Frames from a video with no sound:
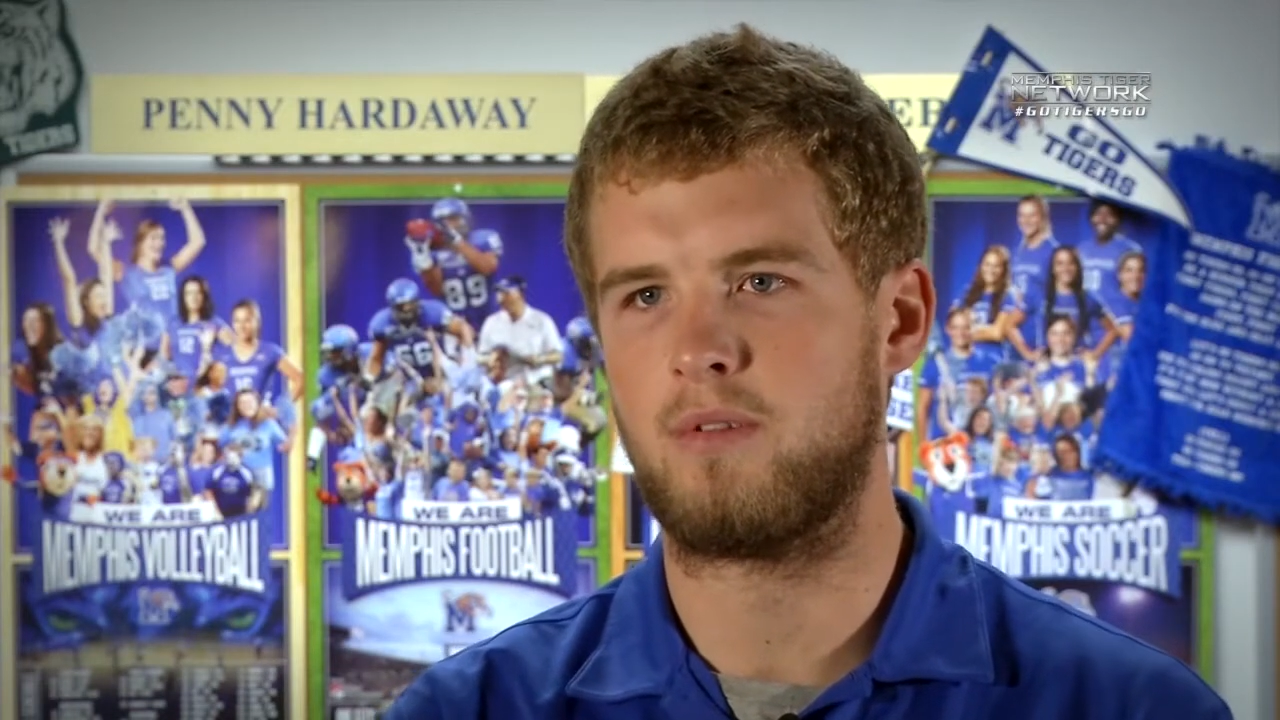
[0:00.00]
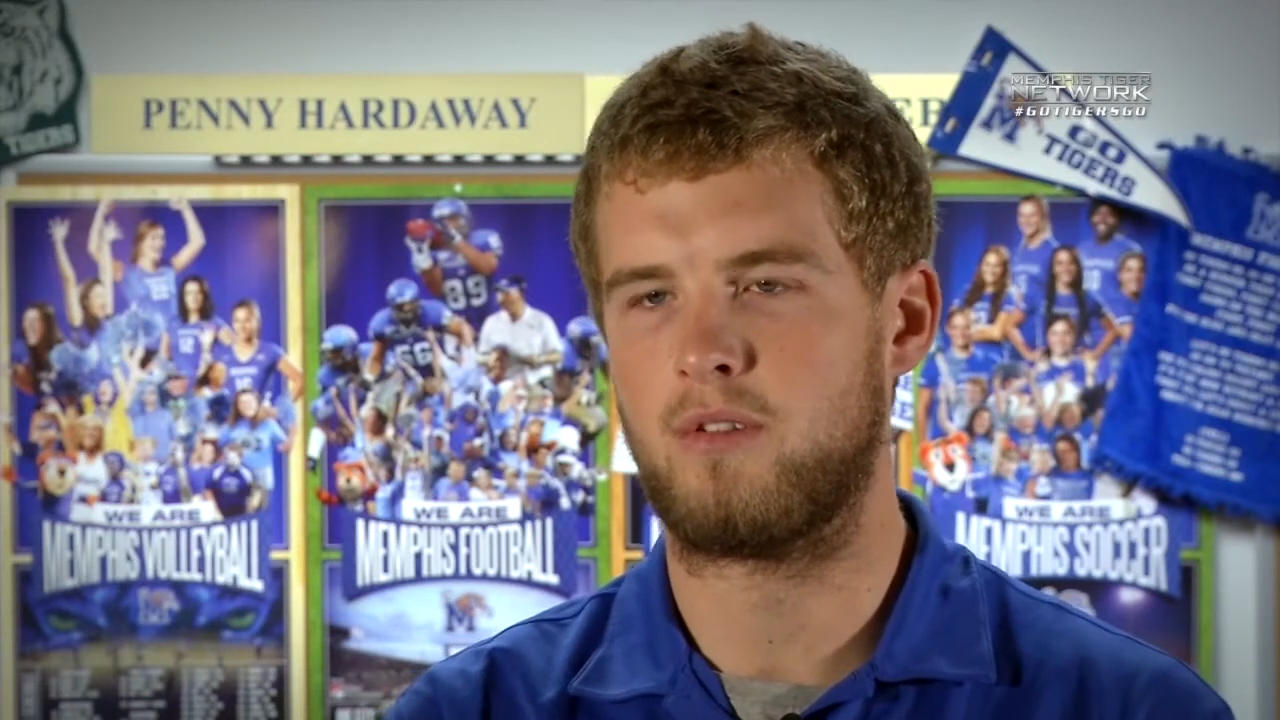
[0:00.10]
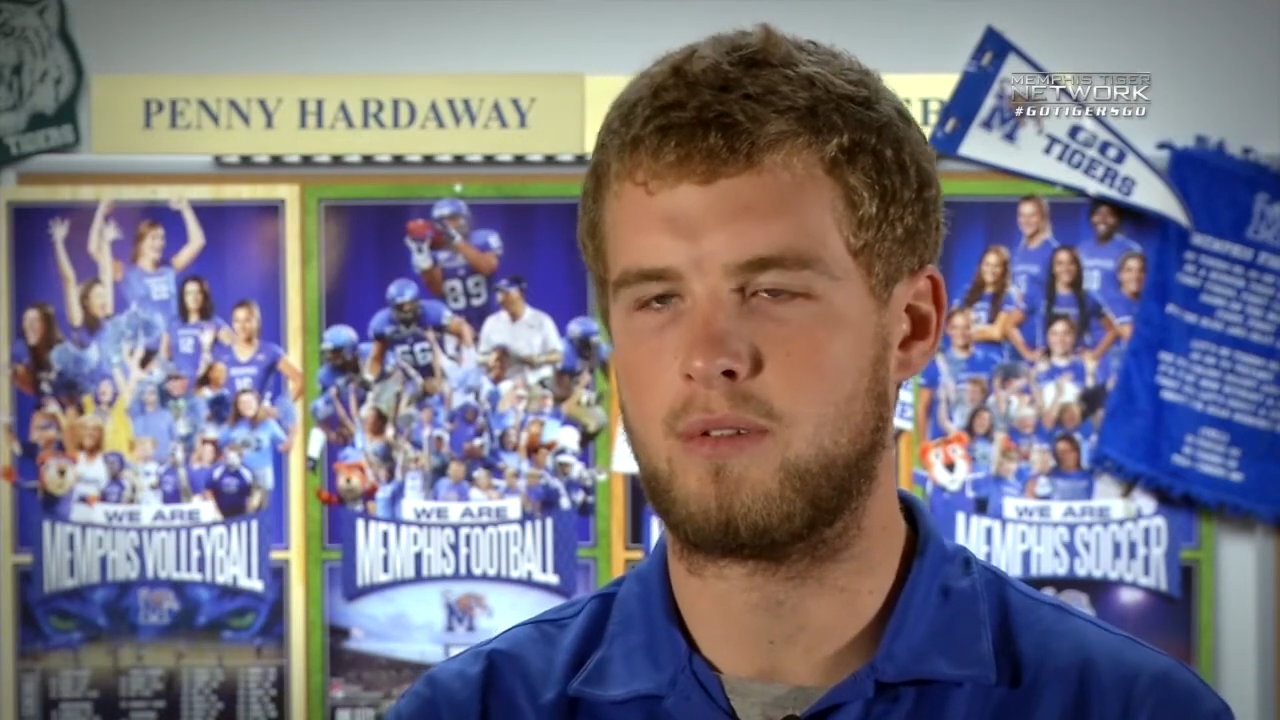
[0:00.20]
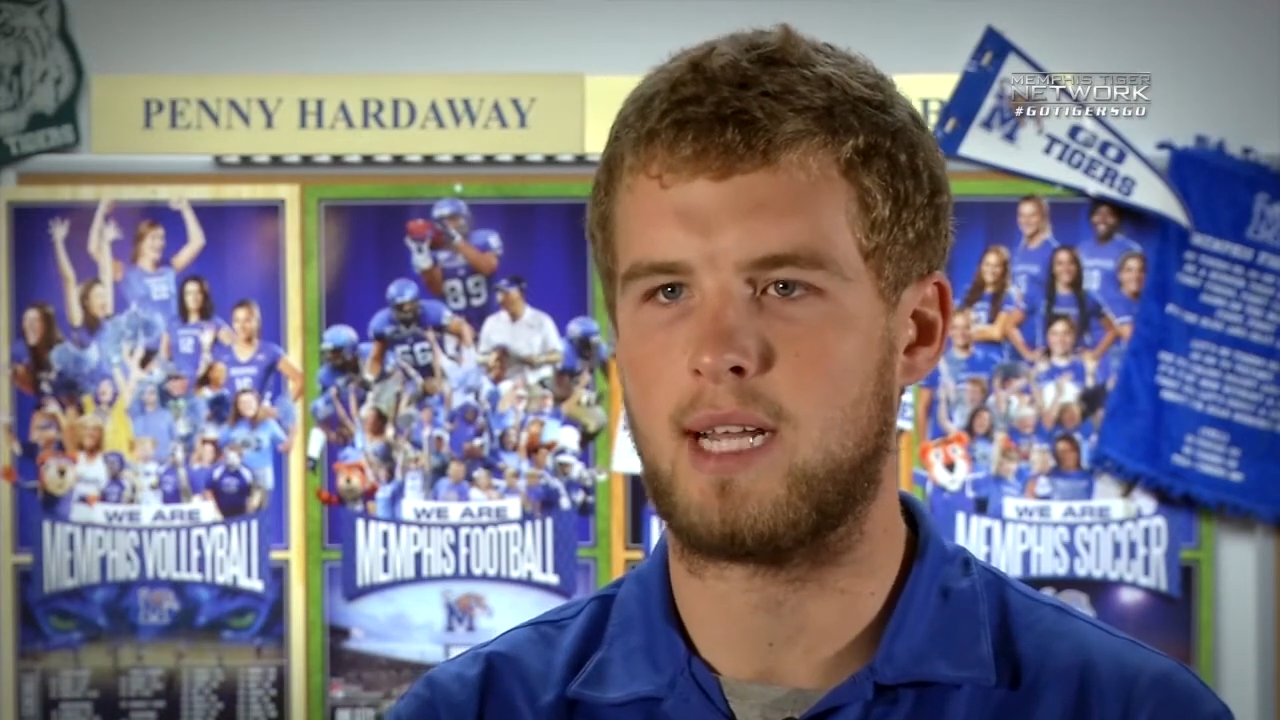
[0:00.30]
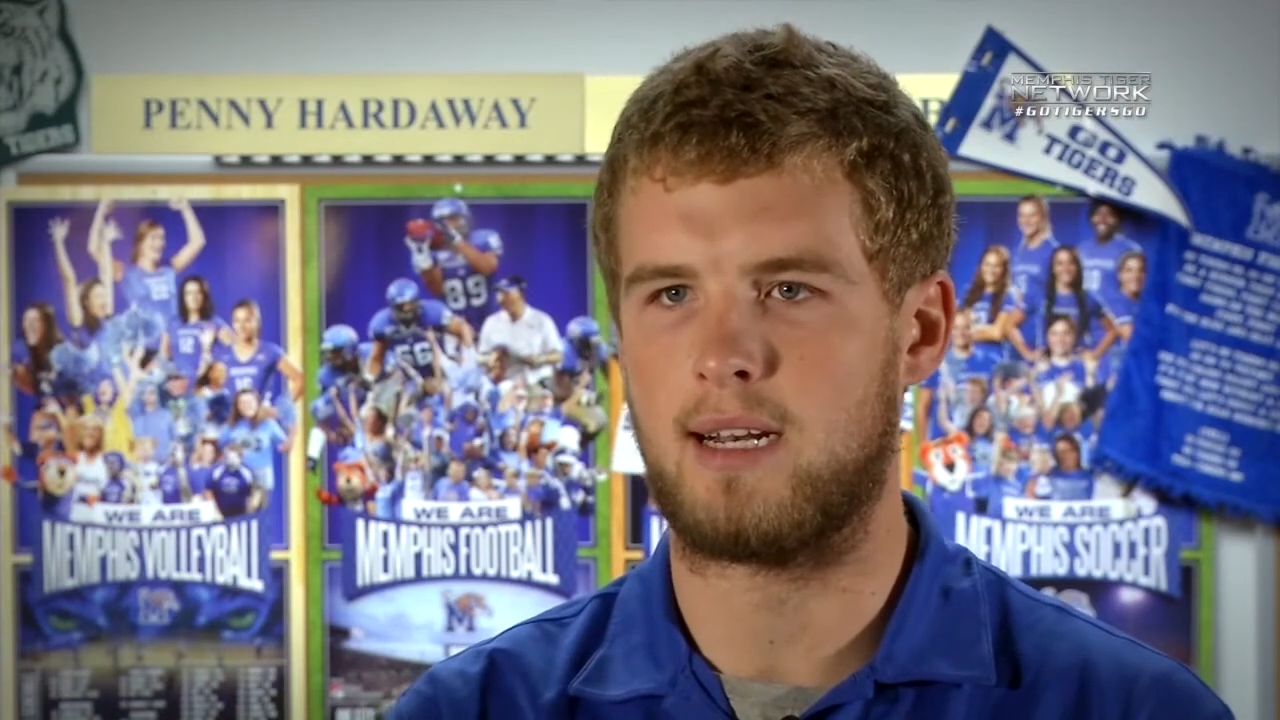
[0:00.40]

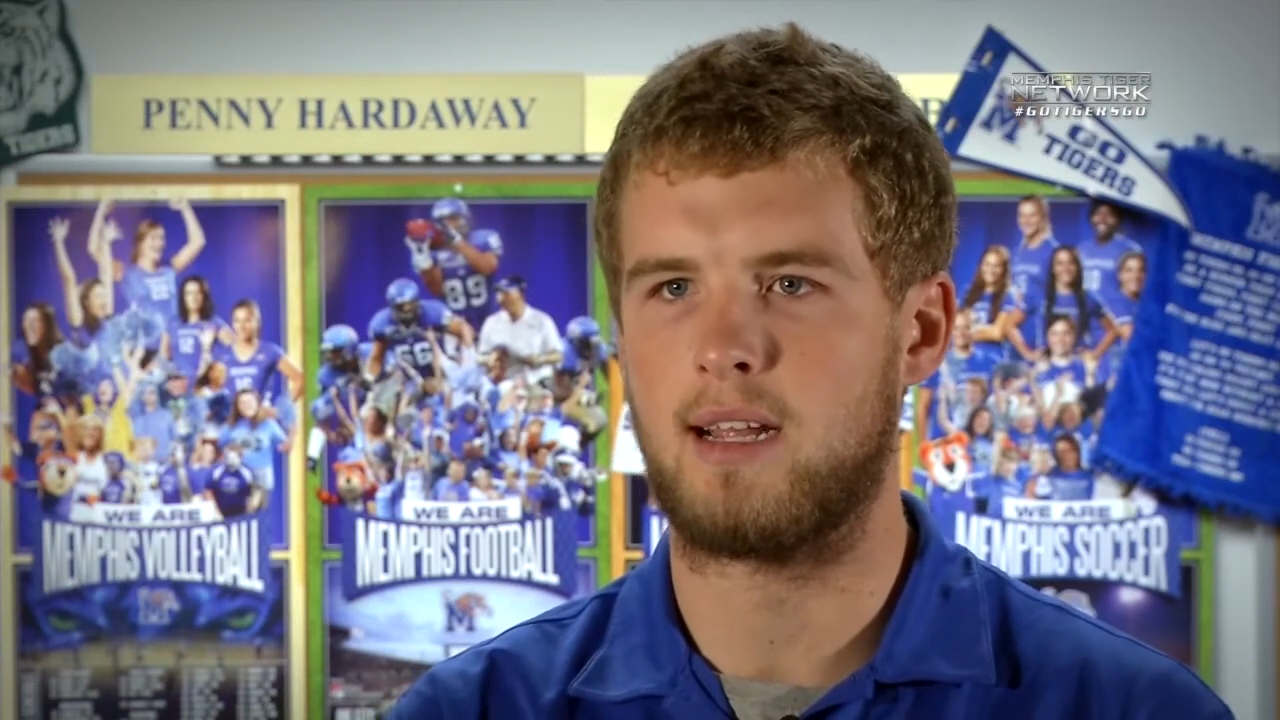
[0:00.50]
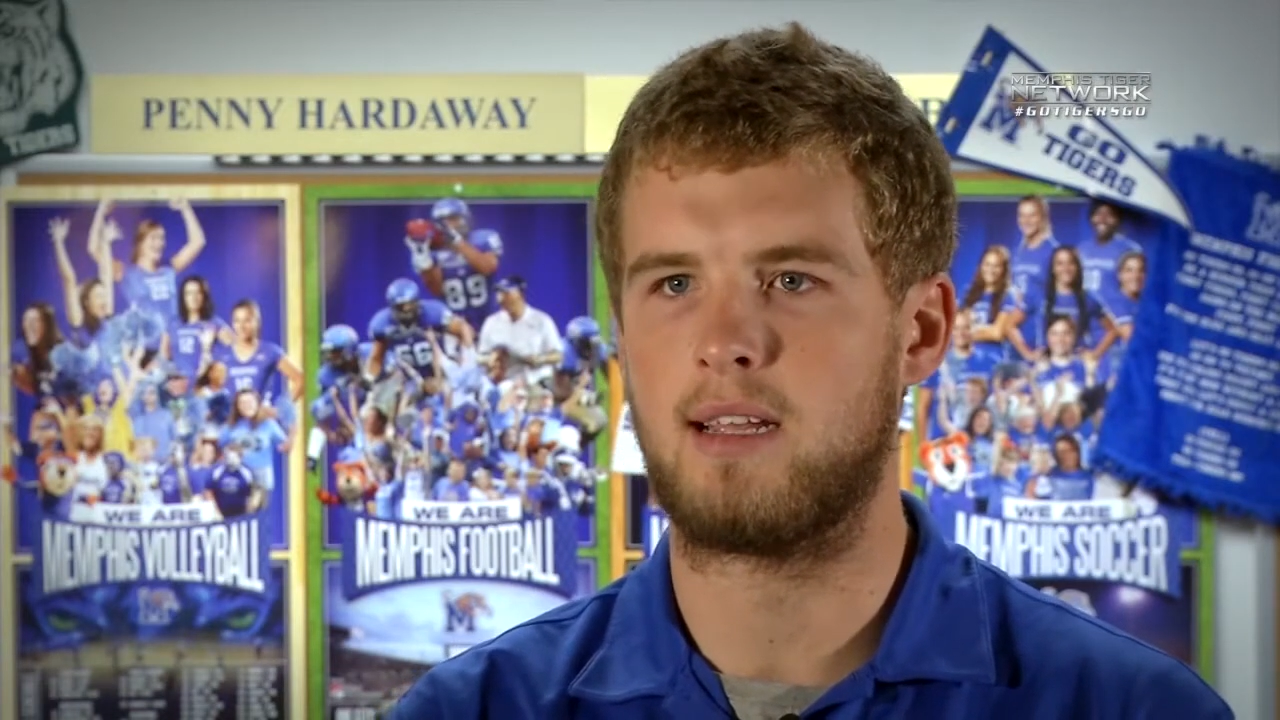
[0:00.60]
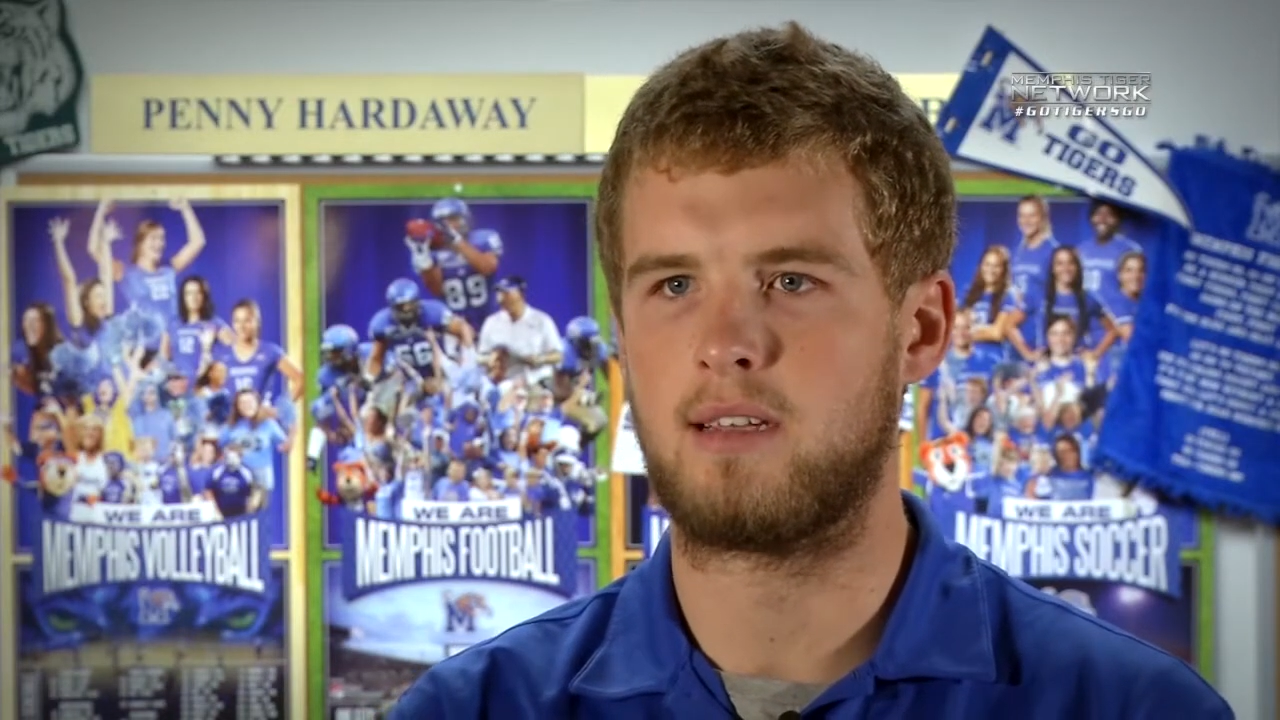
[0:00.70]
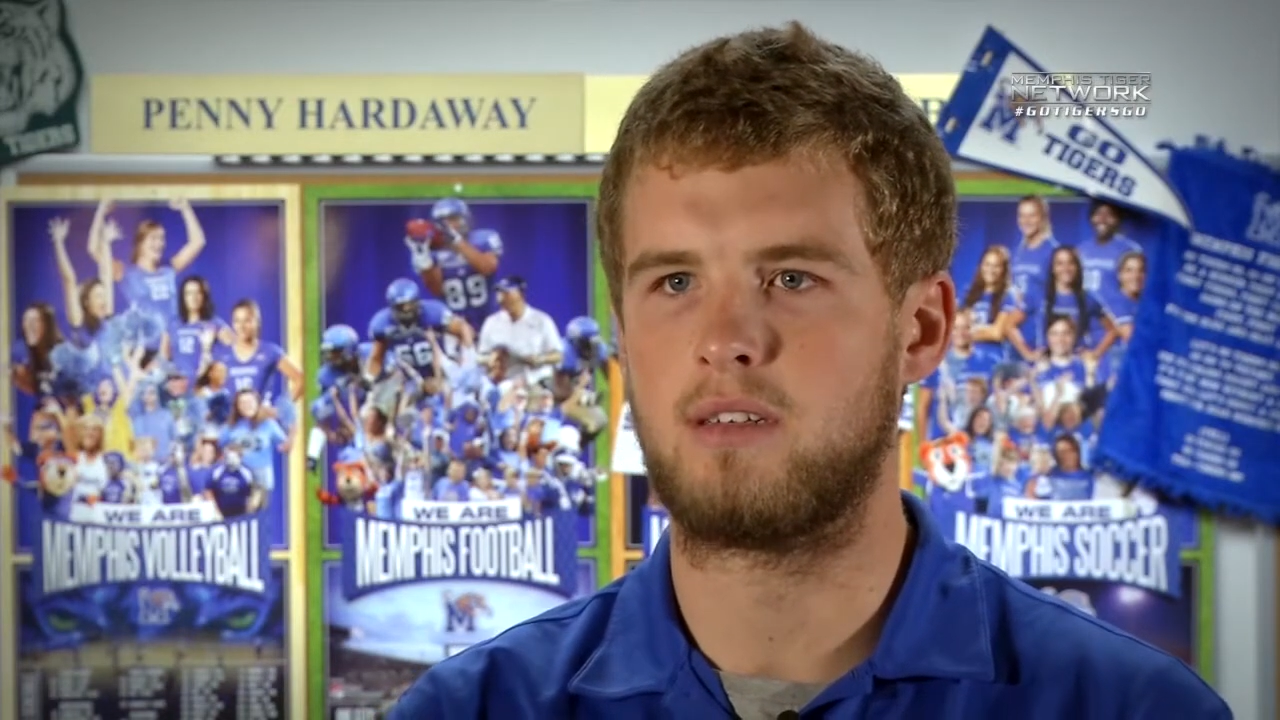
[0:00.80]
through technique